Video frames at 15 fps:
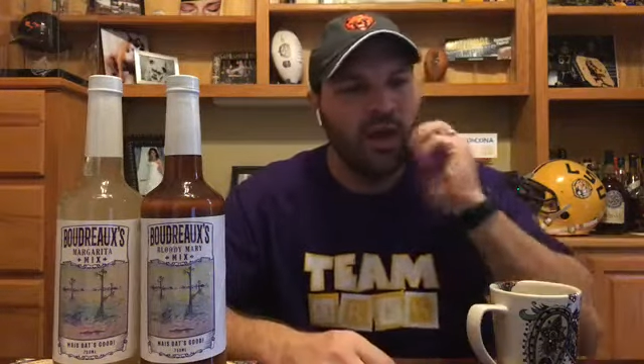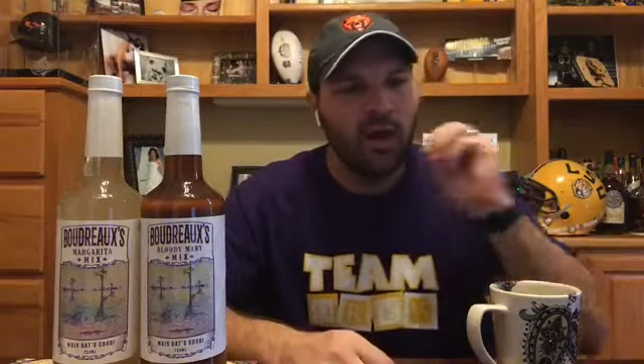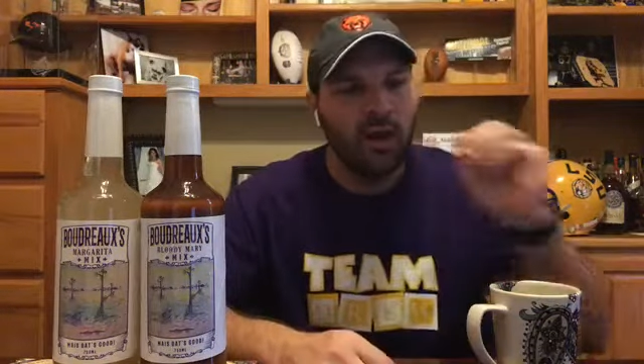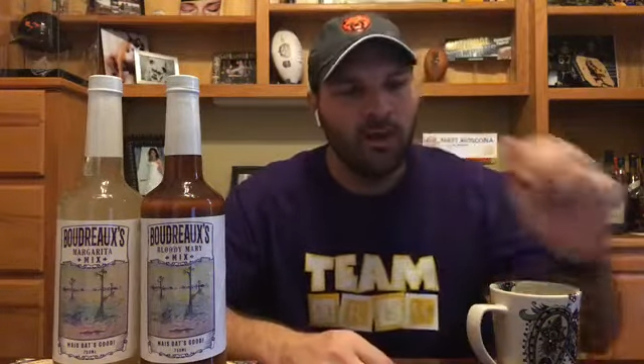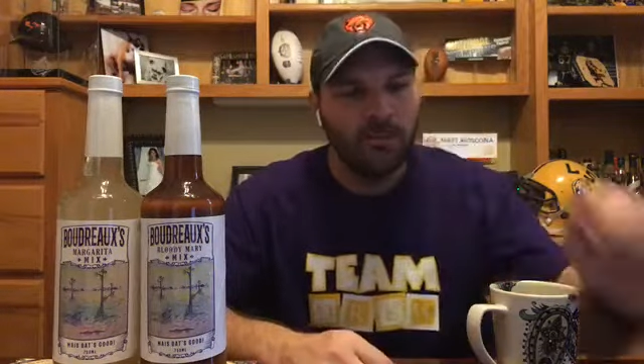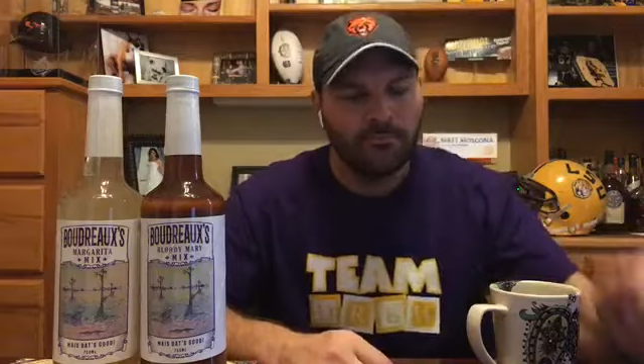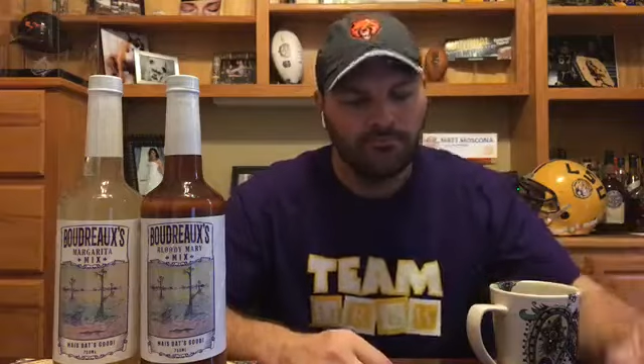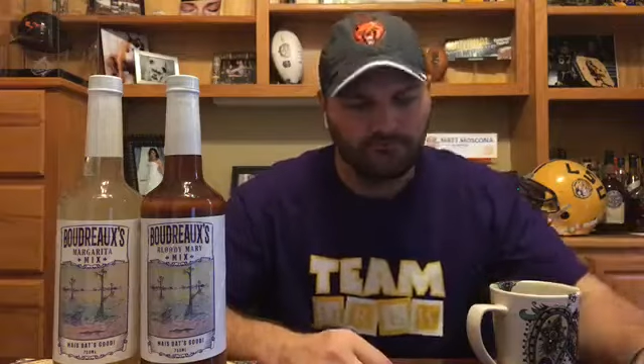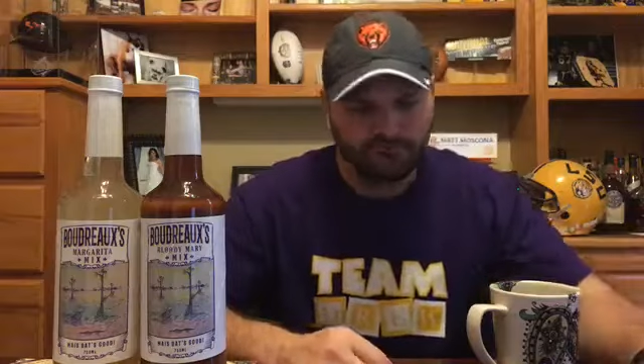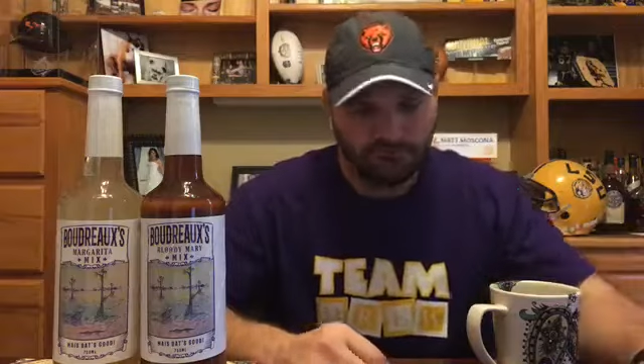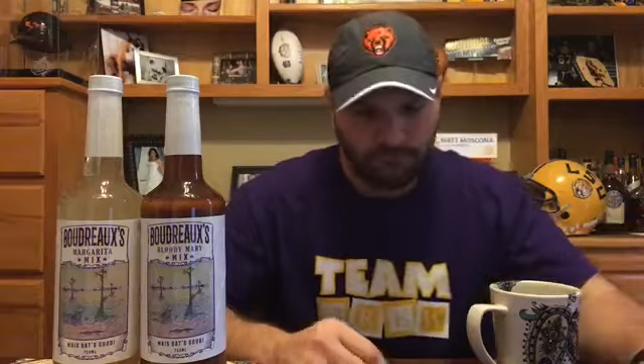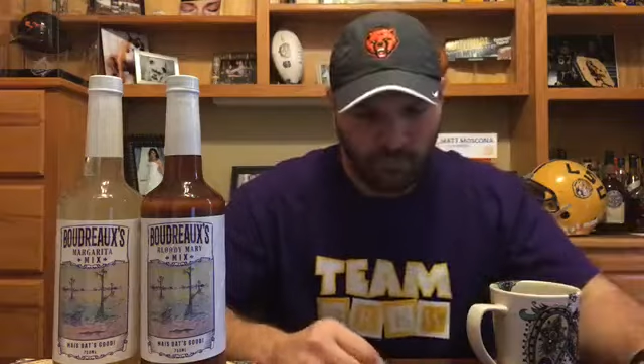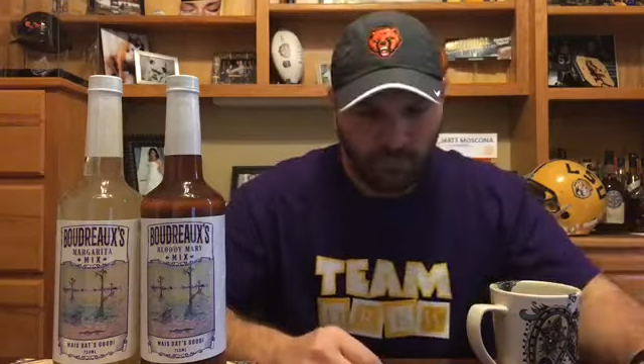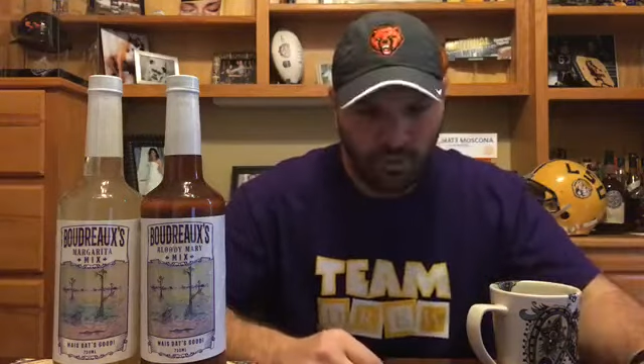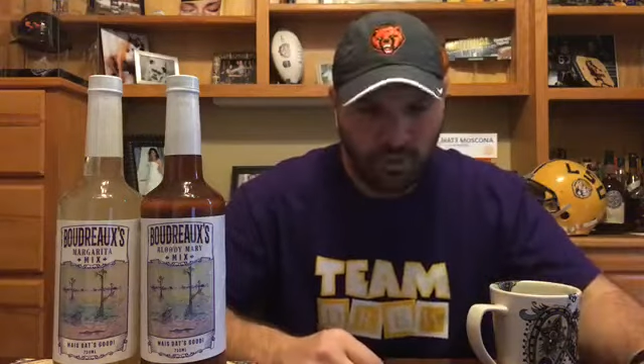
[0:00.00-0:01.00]
Um,
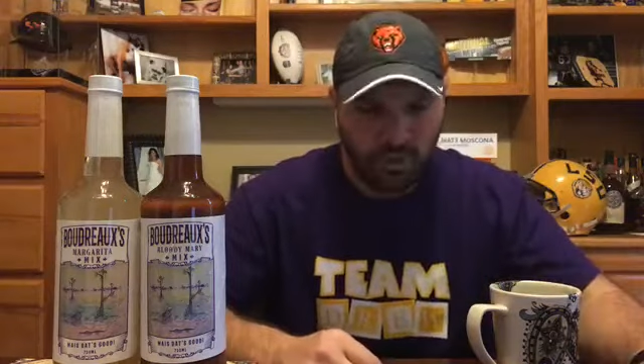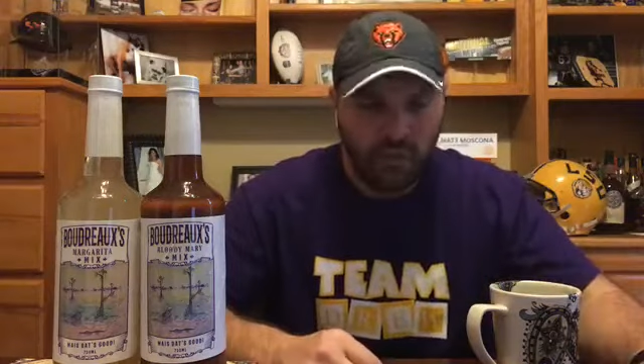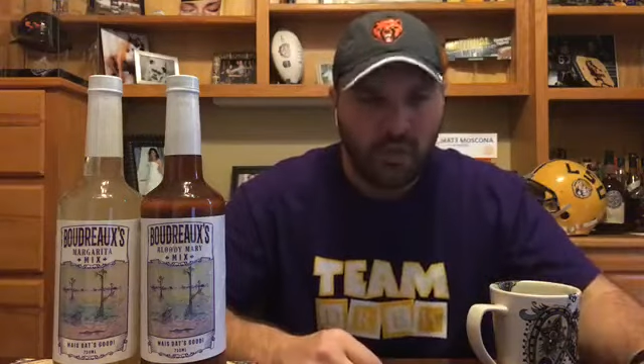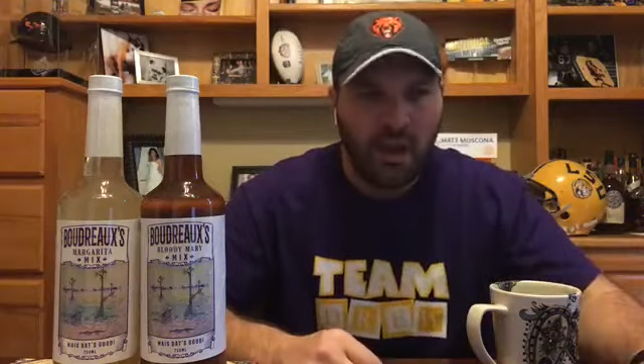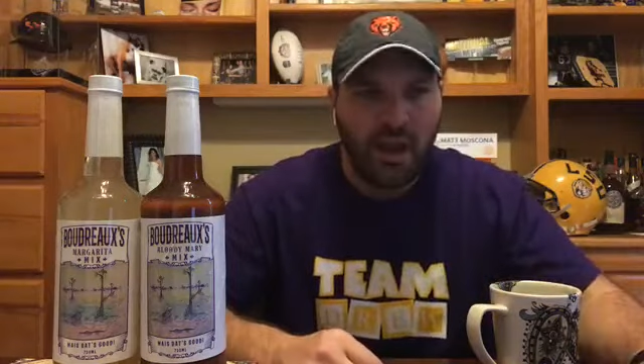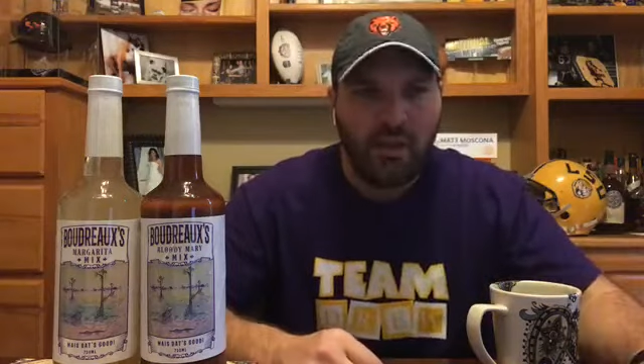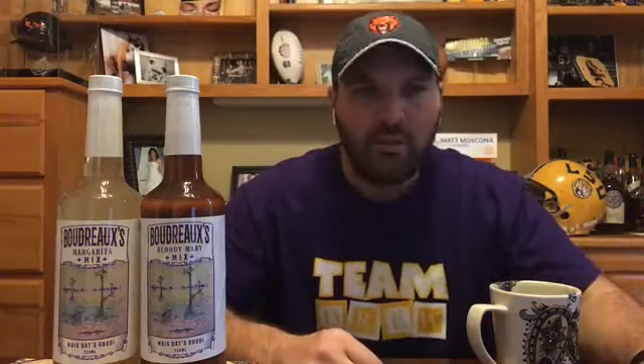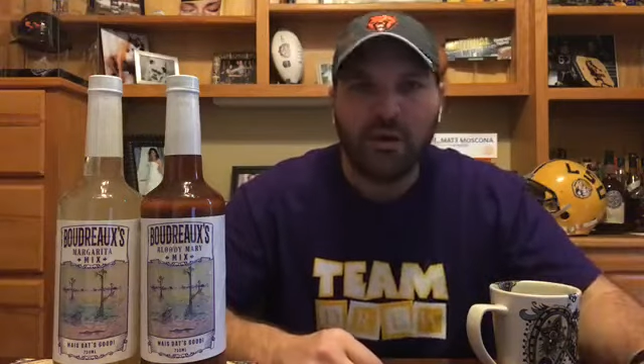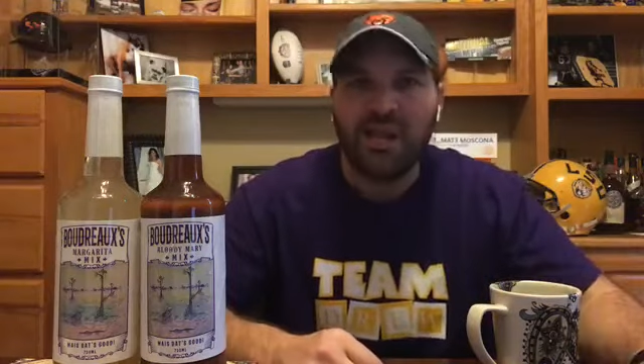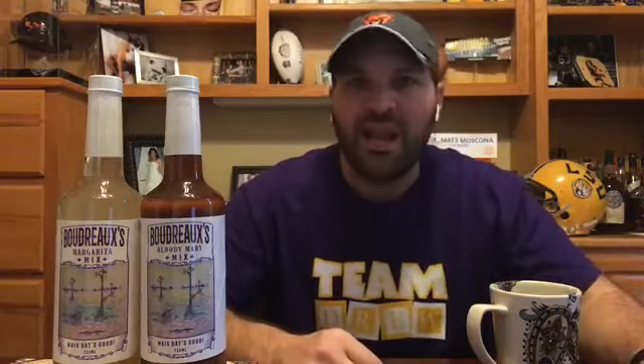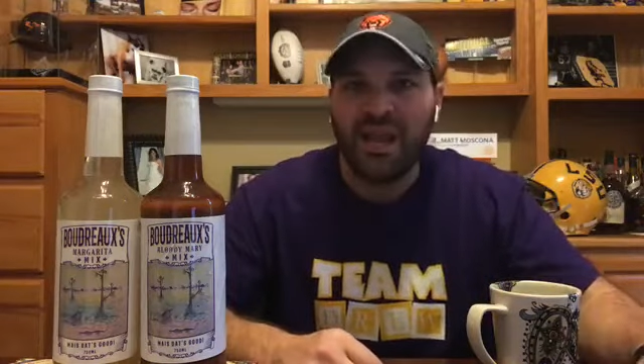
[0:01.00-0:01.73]
Eric